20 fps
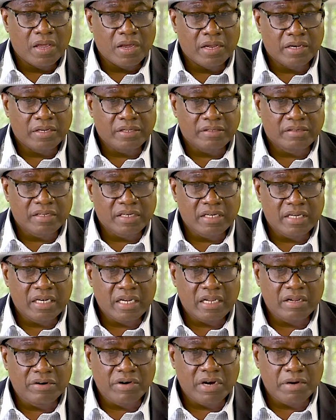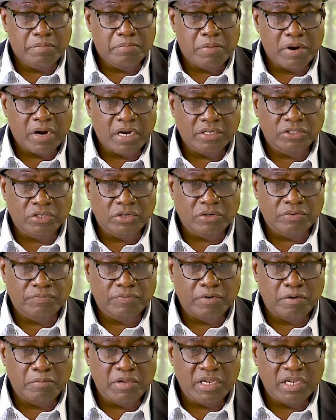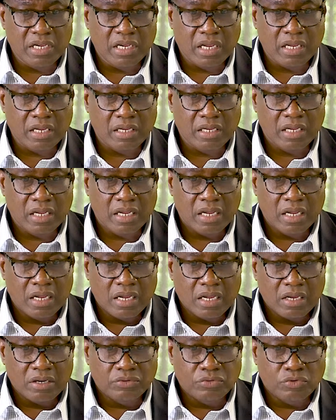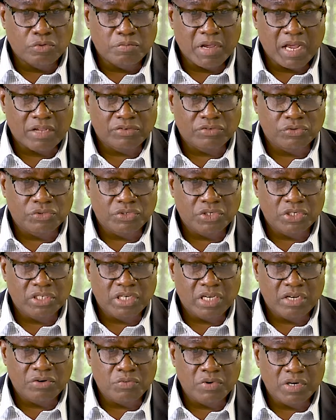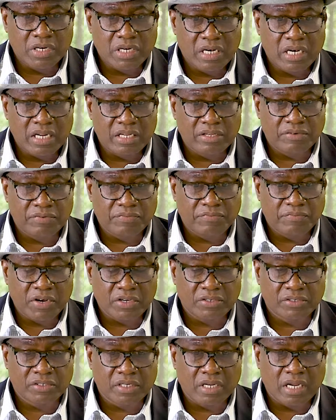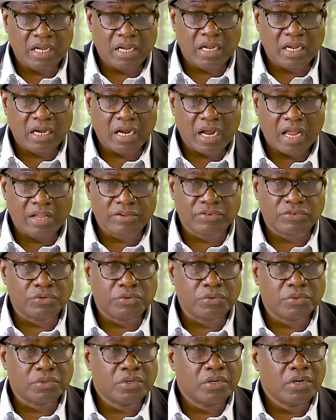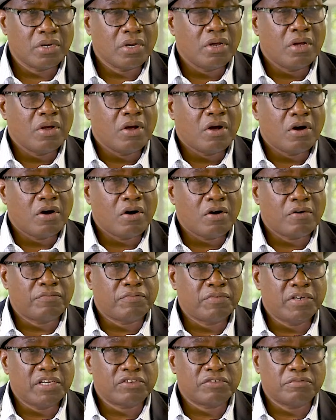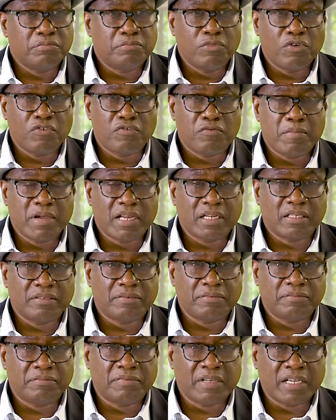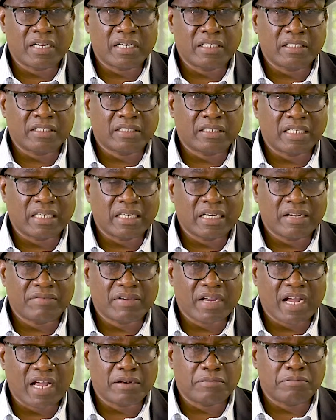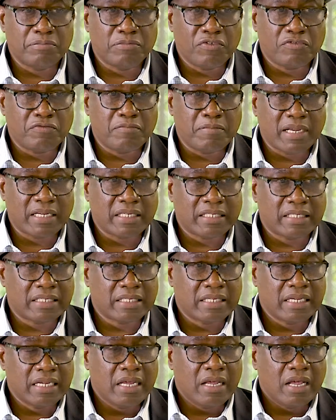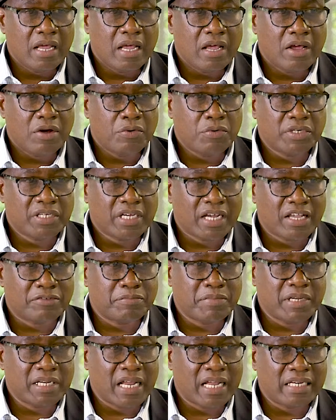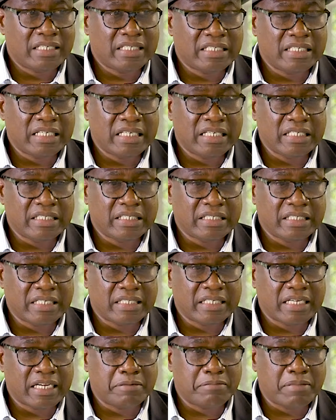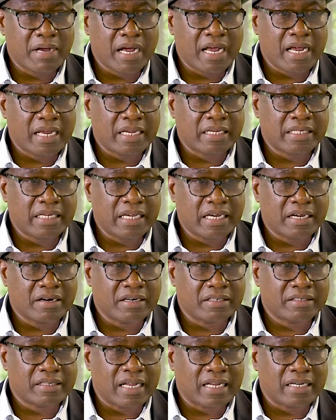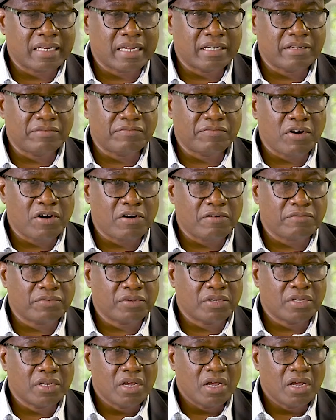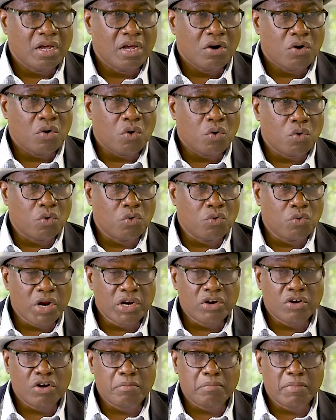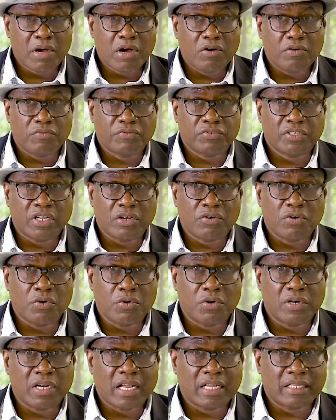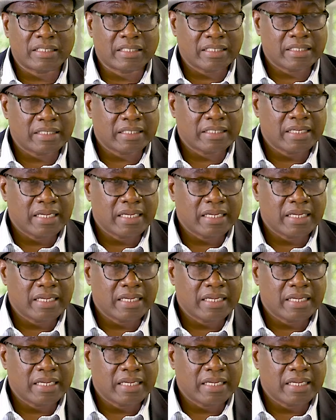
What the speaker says: It is indeed a great pleasure for me to be associated with this first council of this movement, very significant movement, which has been initiated by ECRISAT and involves a great number of stakeholders